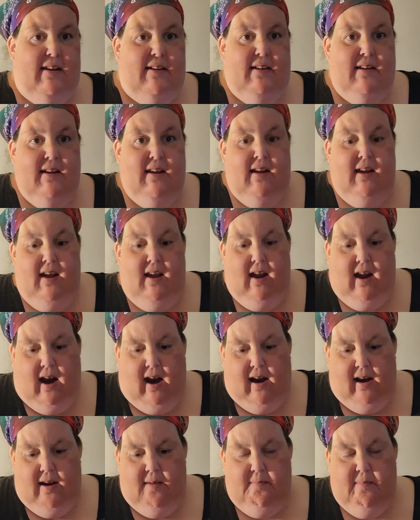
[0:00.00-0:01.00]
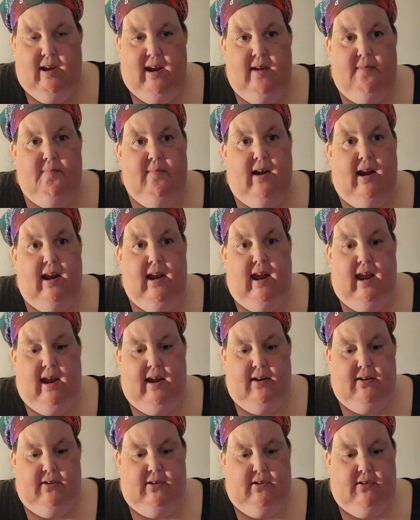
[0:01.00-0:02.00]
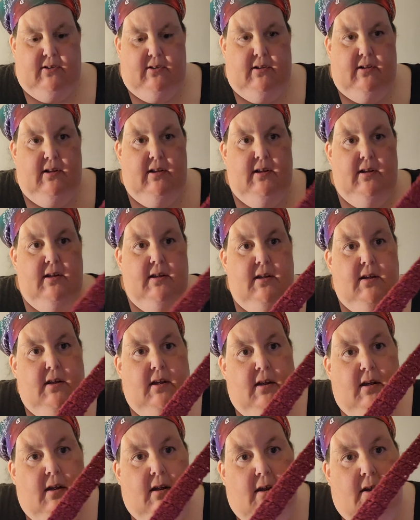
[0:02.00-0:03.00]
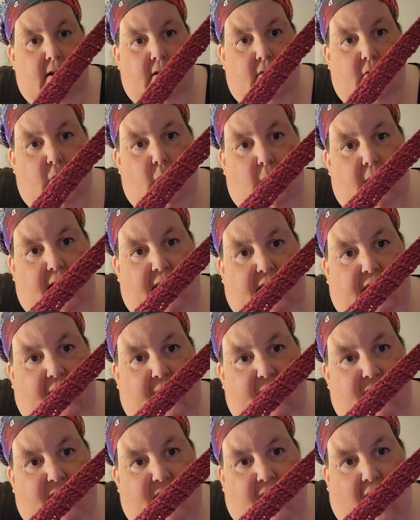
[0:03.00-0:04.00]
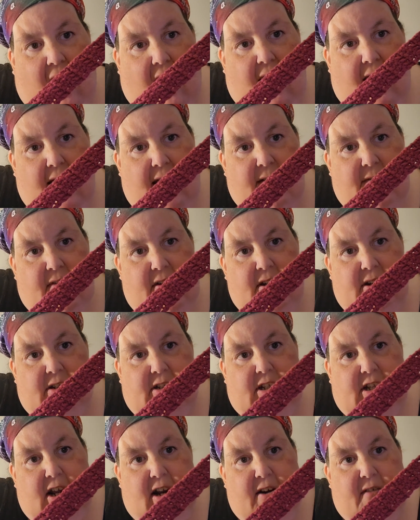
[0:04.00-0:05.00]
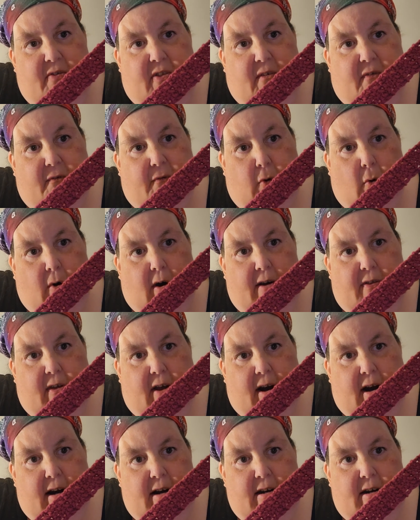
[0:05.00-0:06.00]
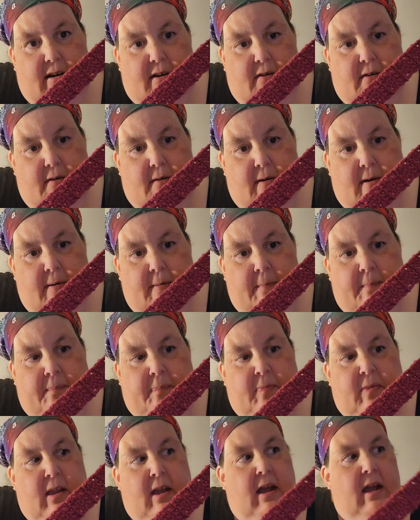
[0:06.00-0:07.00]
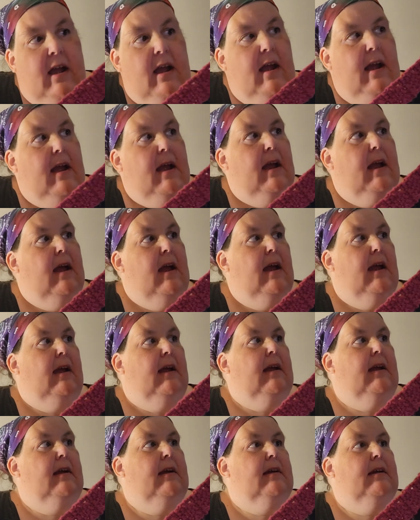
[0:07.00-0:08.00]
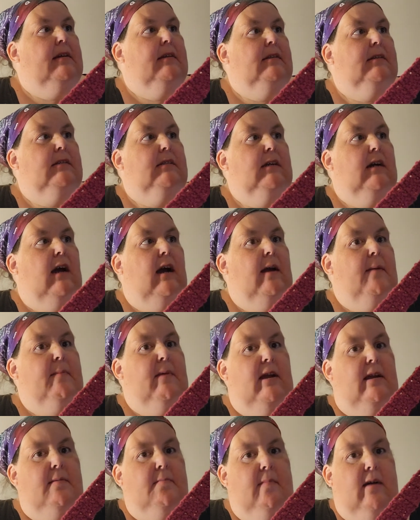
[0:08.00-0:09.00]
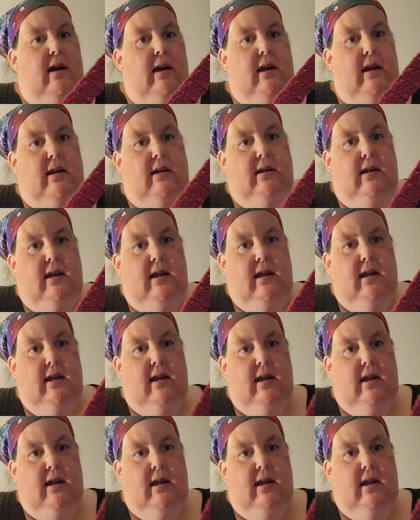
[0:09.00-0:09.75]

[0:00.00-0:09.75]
it. I made my handle with five instead of the four that I do. And I made mine